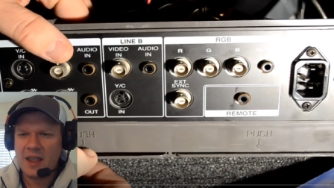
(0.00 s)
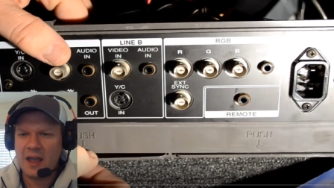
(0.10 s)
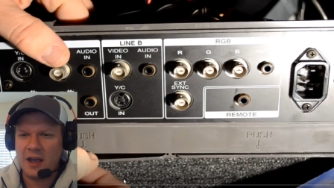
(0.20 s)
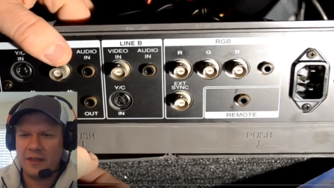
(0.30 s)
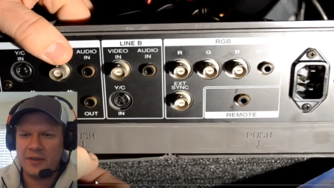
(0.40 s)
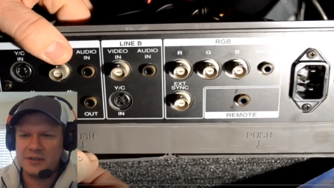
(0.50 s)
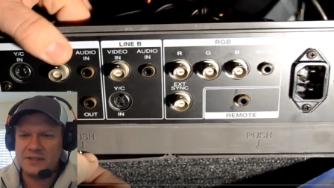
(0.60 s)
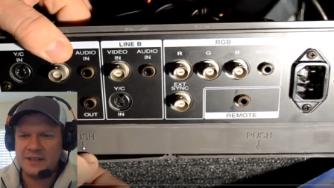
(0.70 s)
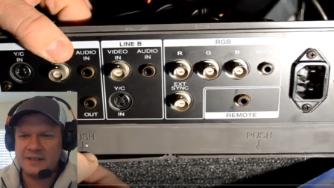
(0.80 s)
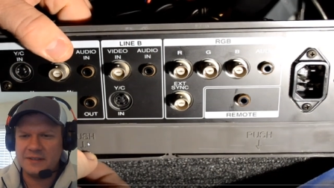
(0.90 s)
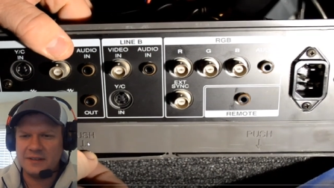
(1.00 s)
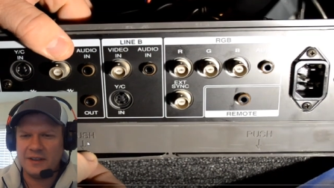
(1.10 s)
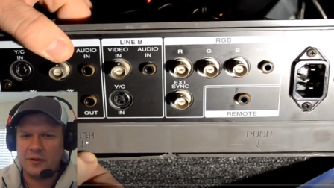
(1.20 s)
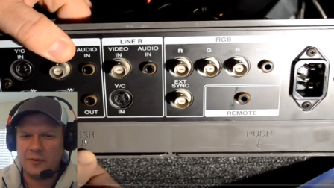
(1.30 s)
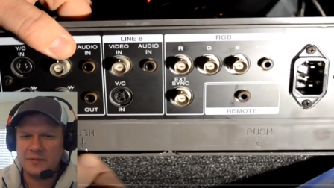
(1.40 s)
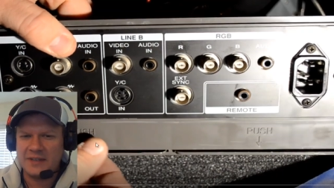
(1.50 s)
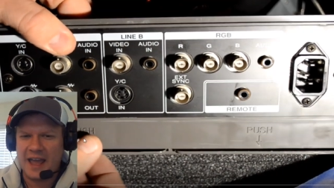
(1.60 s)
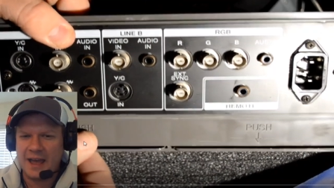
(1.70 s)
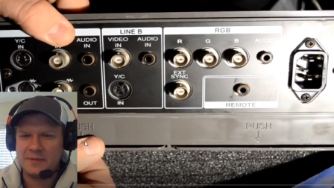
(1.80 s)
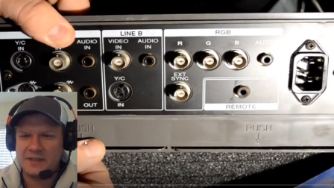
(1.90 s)
Uh, there's these little
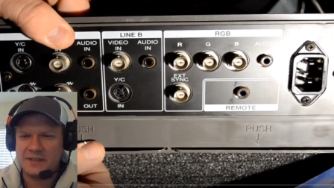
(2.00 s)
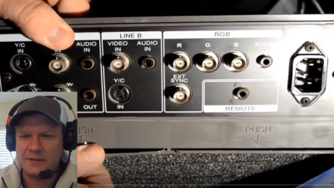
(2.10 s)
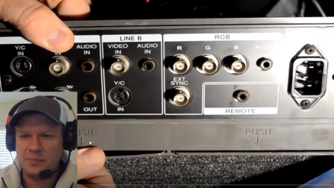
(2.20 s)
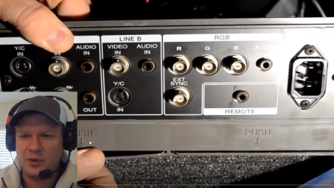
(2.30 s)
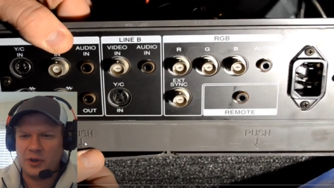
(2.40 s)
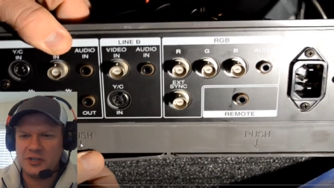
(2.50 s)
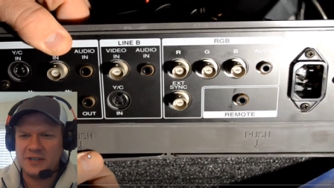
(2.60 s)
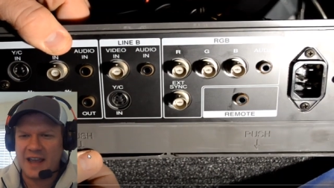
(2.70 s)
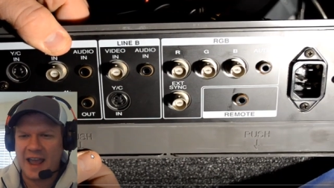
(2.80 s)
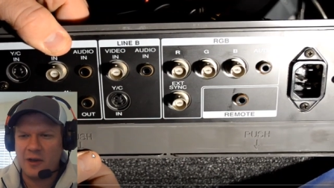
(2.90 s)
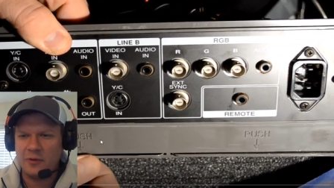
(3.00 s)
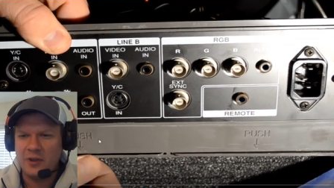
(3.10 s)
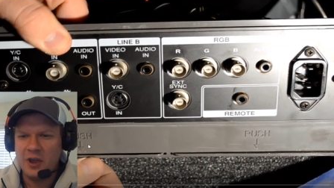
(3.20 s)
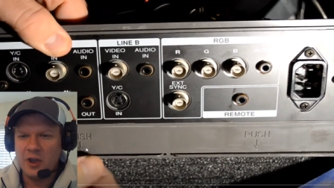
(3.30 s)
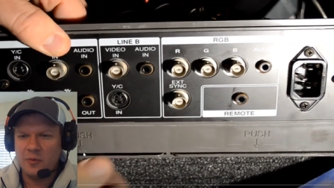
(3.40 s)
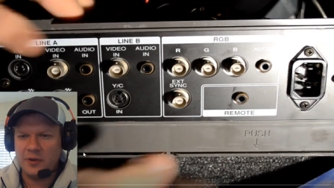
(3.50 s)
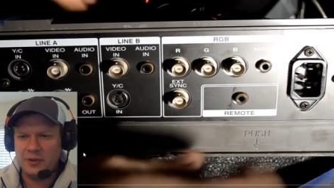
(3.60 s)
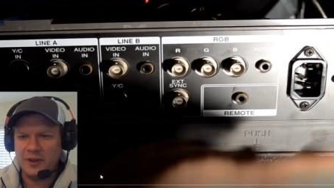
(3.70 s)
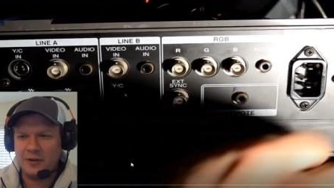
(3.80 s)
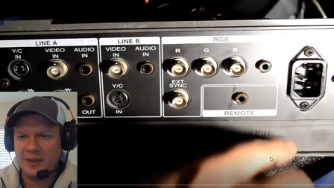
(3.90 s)
tabs that says push down where
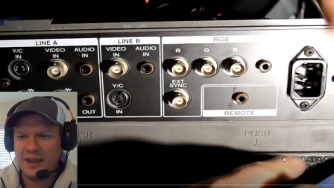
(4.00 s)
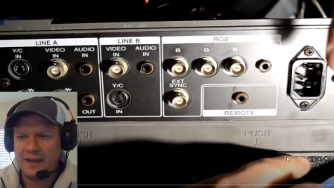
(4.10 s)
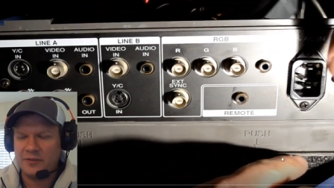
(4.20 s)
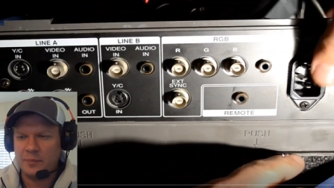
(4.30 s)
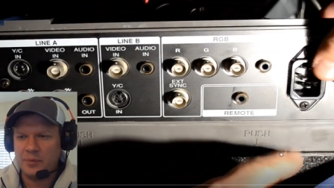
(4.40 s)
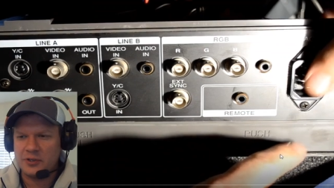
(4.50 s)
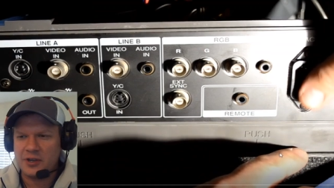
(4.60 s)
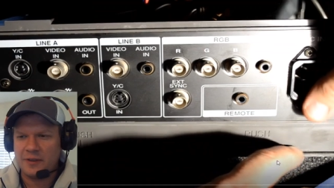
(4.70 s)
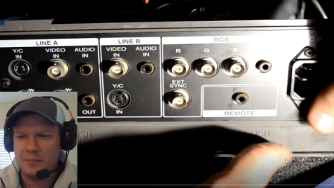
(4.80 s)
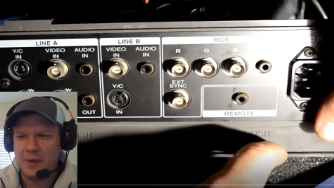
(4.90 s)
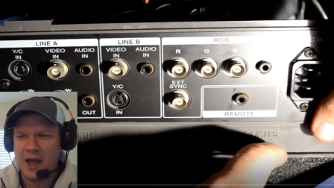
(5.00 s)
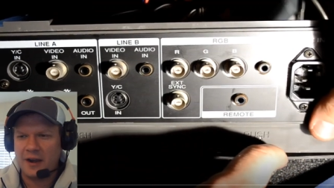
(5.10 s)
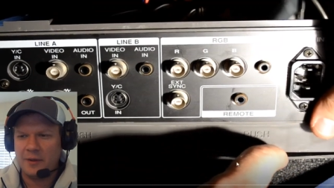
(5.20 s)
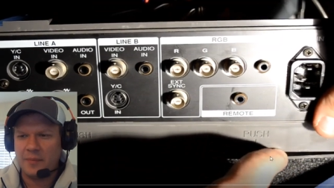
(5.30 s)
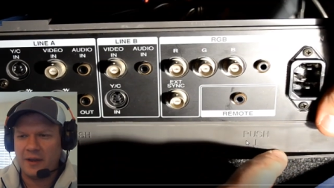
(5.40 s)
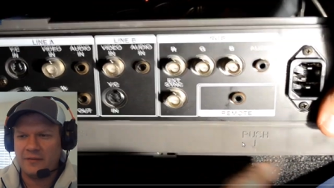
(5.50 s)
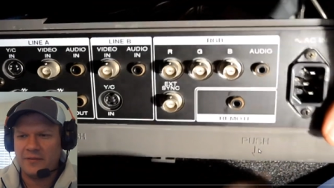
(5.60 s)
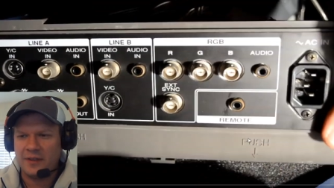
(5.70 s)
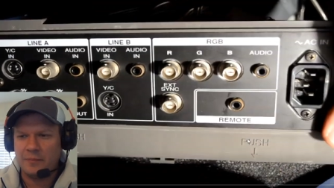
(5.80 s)
you literally have to push on the bottom of the